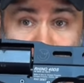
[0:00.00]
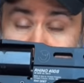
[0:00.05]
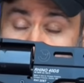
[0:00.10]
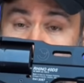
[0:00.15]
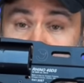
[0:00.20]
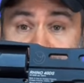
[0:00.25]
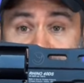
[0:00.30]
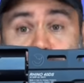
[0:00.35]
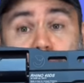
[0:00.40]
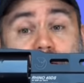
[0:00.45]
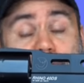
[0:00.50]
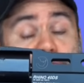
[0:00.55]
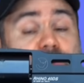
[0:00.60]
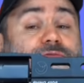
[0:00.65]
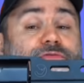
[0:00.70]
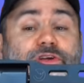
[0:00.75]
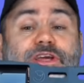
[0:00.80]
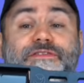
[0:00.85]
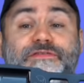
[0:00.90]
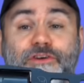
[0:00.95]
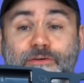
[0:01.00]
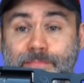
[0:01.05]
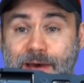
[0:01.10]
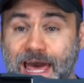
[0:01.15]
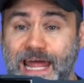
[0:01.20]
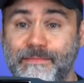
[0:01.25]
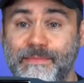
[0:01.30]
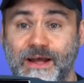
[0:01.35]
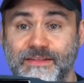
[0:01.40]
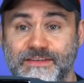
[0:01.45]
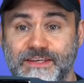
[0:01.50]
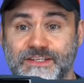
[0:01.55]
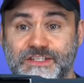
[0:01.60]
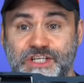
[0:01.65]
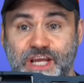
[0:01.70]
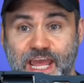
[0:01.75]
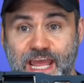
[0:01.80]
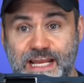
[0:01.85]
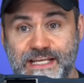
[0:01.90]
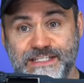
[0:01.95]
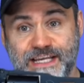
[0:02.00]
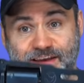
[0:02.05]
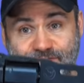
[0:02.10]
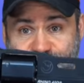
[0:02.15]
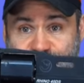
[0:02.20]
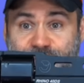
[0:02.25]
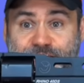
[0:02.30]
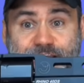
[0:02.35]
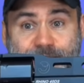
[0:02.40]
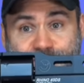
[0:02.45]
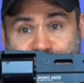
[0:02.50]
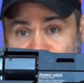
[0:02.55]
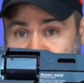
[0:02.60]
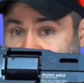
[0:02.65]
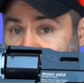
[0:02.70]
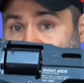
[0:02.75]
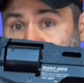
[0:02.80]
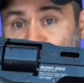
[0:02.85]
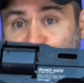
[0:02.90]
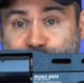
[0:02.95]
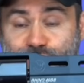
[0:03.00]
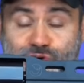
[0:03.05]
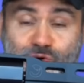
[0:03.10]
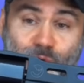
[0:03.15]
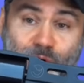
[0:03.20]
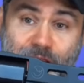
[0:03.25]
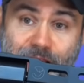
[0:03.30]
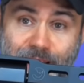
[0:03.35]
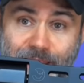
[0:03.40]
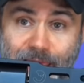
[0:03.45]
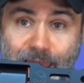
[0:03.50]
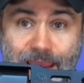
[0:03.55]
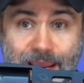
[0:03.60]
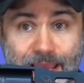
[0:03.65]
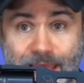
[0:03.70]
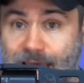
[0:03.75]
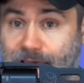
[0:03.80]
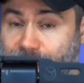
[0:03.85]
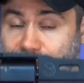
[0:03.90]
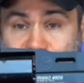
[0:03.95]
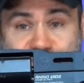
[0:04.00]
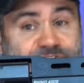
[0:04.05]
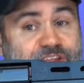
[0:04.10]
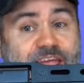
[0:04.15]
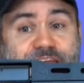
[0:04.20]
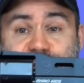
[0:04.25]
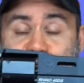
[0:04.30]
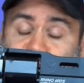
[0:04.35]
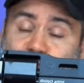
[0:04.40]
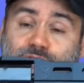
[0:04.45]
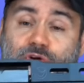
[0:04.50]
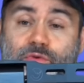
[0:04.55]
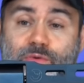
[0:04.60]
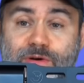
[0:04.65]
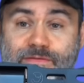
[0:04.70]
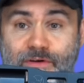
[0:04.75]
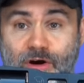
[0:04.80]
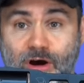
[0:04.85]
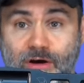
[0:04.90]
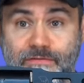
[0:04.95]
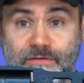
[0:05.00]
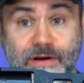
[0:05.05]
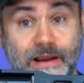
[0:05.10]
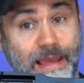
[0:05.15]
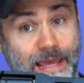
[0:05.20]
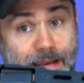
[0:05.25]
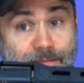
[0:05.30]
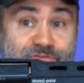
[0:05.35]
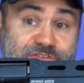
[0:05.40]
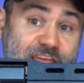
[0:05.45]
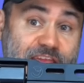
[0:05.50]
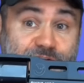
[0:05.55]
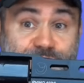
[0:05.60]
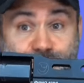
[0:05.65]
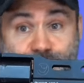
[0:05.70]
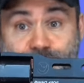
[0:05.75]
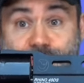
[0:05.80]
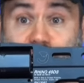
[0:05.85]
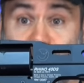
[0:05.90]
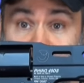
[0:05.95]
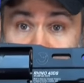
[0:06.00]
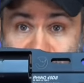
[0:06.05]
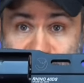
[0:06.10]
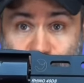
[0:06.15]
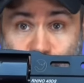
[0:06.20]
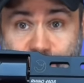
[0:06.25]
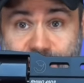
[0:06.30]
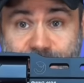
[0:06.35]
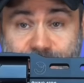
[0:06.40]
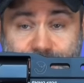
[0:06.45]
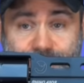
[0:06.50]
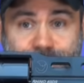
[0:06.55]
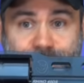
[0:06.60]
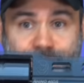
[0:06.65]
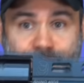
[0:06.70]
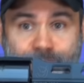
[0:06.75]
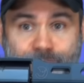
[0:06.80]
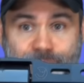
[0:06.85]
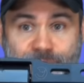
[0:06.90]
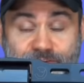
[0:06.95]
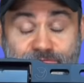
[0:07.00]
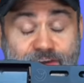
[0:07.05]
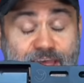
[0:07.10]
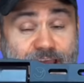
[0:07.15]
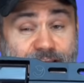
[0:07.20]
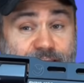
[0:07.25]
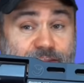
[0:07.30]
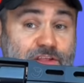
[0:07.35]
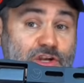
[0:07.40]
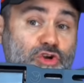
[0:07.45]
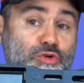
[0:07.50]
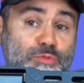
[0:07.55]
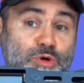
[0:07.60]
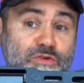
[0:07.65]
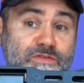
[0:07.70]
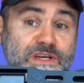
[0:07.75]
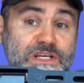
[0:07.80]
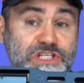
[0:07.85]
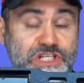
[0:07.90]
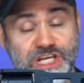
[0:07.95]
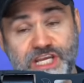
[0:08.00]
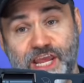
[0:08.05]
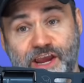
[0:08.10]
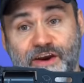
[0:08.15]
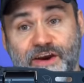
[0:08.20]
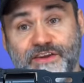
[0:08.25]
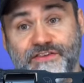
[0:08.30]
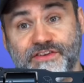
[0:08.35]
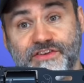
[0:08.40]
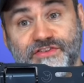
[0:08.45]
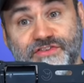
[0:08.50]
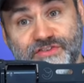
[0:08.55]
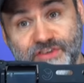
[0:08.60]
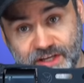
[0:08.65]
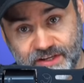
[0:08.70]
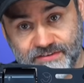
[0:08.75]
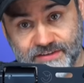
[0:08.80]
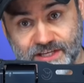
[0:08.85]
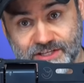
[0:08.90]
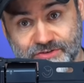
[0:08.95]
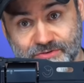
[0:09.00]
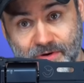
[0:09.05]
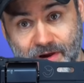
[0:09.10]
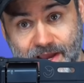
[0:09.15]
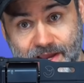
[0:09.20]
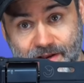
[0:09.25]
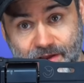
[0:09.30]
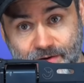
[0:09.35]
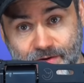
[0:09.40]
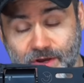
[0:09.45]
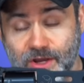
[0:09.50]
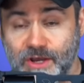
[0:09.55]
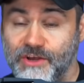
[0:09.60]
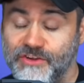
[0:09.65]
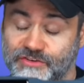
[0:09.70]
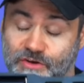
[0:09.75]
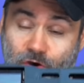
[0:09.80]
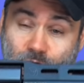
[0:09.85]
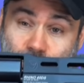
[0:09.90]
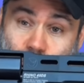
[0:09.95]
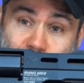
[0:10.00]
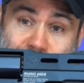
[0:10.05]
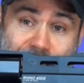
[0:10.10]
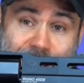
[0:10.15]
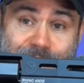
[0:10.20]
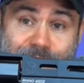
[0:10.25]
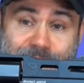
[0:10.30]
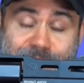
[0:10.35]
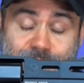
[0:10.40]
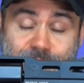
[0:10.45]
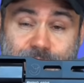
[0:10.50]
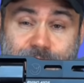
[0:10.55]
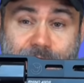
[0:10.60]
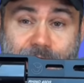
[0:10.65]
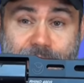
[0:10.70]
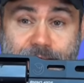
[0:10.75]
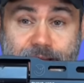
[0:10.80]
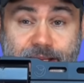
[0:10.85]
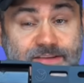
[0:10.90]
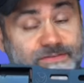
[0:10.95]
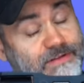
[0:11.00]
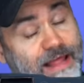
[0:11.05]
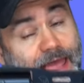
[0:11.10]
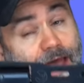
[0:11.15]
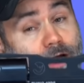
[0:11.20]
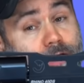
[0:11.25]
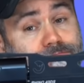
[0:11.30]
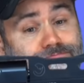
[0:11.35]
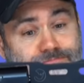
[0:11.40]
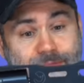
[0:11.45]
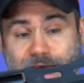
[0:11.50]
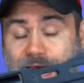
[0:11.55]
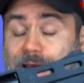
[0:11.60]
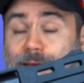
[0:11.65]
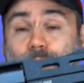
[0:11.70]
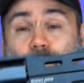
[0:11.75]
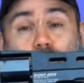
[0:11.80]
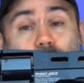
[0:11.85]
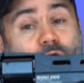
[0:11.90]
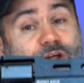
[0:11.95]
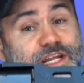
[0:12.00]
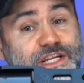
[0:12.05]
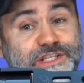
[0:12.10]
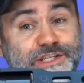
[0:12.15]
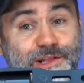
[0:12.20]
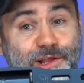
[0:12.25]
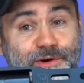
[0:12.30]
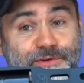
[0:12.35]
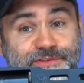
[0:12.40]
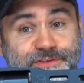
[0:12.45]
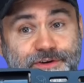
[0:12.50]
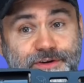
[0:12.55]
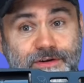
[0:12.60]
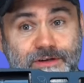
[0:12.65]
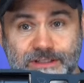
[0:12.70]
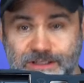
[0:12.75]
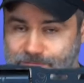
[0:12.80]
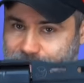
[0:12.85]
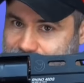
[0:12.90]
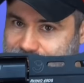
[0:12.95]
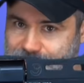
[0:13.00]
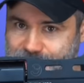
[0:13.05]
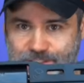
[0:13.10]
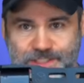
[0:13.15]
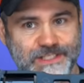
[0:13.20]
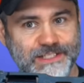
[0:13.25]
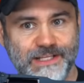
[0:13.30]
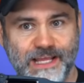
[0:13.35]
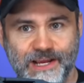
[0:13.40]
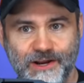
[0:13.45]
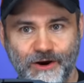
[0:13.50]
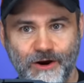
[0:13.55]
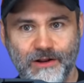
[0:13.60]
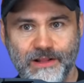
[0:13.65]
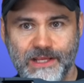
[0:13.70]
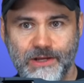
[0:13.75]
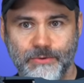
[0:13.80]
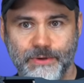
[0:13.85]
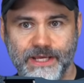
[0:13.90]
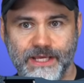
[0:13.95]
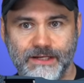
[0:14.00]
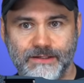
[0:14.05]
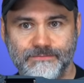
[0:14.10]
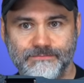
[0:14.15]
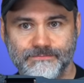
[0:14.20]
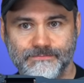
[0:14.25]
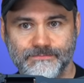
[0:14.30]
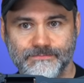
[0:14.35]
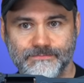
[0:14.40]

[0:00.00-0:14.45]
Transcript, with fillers: But, you know, I don't really feel bad about this change. I feel like I'm staying true to what I like. I'm staying true to the revolver and I'm staying true to Harley Quinn. In fact, in the new movie, she carries a six inch Rhino. So the way I like to look at it is now I'm one inch closer to being just like Harley Quinn.